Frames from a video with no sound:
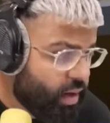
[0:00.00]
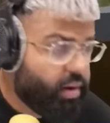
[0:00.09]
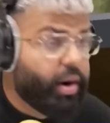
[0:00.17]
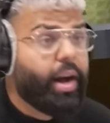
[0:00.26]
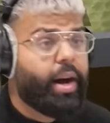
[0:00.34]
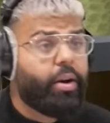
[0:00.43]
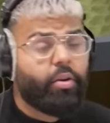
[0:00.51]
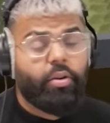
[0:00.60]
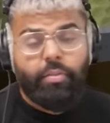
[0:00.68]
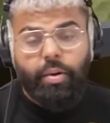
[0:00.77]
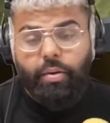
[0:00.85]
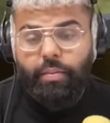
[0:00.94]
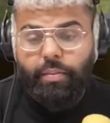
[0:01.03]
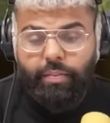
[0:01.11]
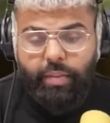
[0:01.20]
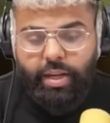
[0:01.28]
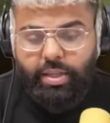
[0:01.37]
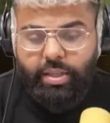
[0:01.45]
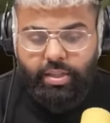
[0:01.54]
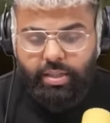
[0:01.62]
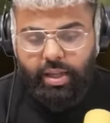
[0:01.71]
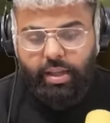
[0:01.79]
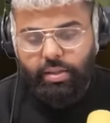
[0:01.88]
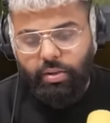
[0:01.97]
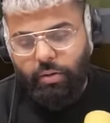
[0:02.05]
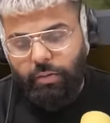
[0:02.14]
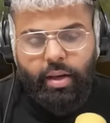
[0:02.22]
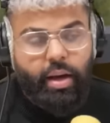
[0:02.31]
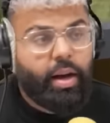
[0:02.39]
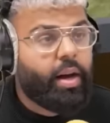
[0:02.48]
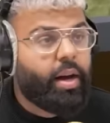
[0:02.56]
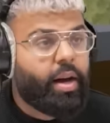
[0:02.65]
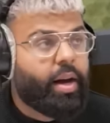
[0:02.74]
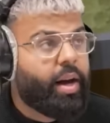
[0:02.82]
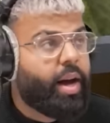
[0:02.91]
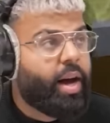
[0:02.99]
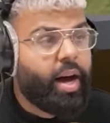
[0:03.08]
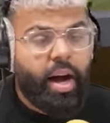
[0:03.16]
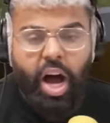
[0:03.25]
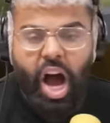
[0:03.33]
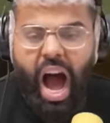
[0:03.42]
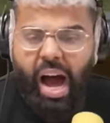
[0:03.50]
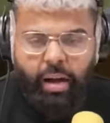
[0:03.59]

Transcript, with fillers: All right, I don't know, bro. Let's just get this over. Uh,